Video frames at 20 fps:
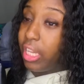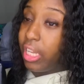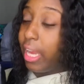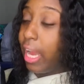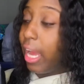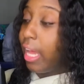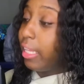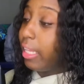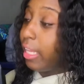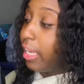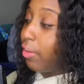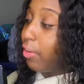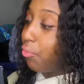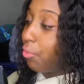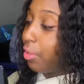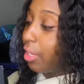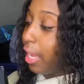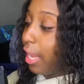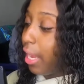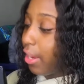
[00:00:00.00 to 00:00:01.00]
Like, I love
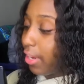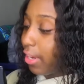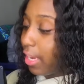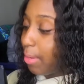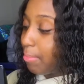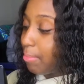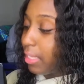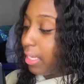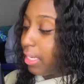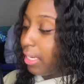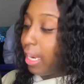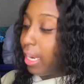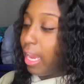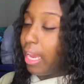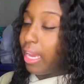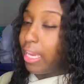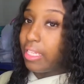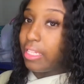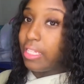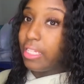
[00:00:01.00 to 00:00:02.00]
when hair comes in
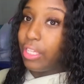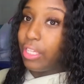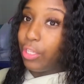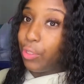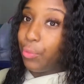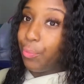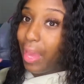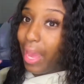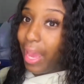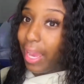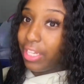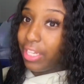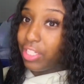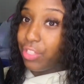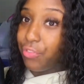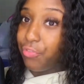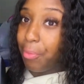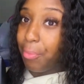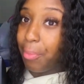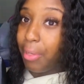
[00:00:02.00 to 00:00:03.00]
nice cute
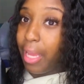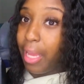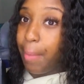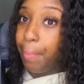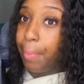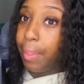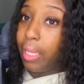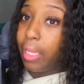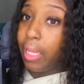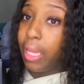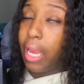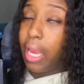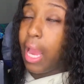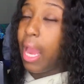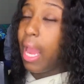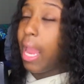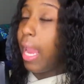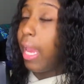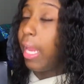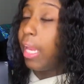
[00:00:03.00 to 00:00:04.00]
packaging from a company. Like, I
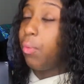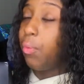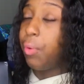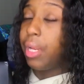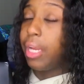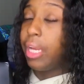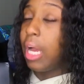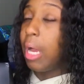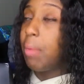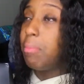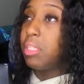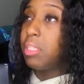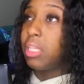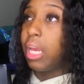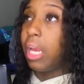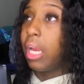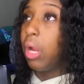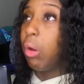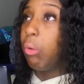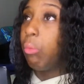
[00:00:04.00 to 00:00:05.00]
hate it when it comes in
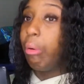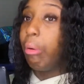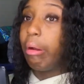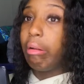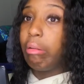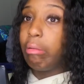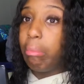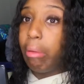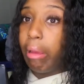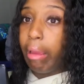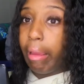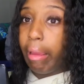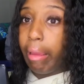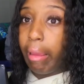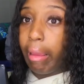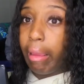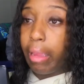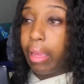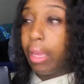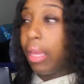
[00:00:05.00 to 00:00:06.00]
like a regular
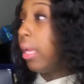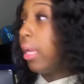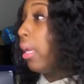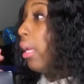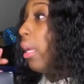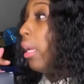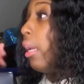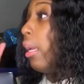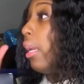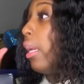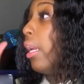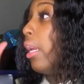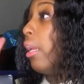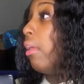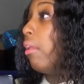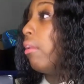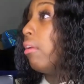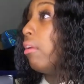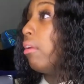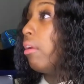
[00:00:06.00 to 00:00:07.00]
bag
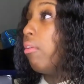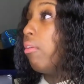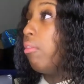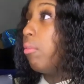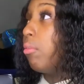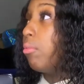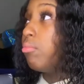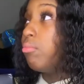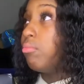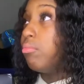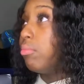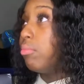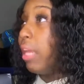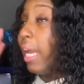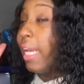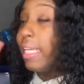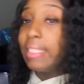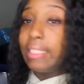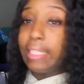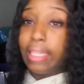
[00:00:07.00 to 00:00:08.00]
and
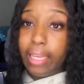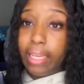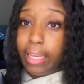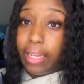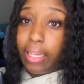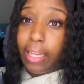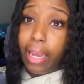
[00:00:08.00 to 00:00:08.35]
that's it.